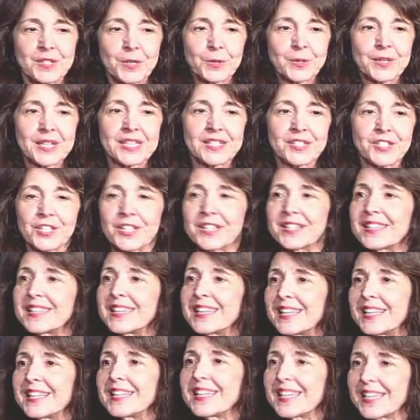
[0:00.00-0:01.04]
Indonesia
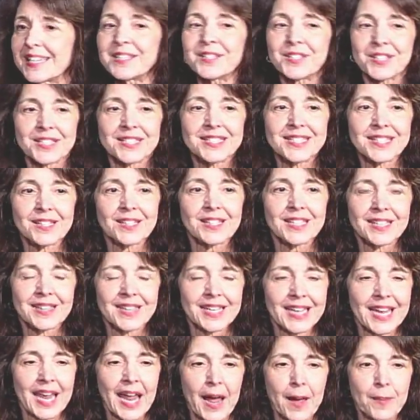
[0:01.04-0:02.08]
into Dili,
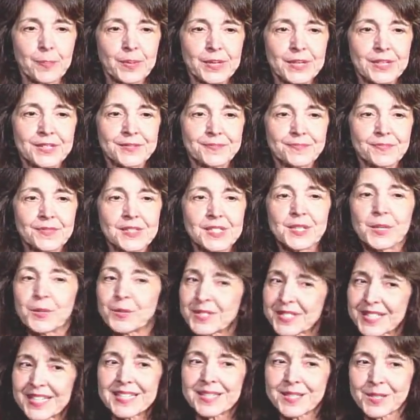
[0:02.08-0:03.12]
the capital. So
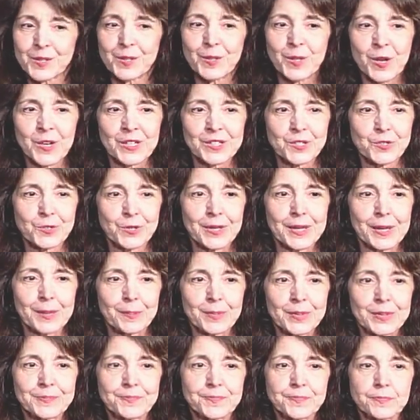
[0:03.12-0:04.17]
it's a long
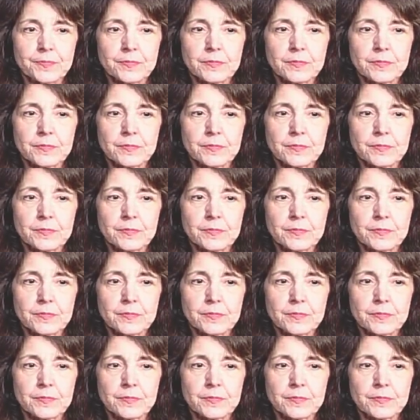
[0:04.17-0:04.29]
trip.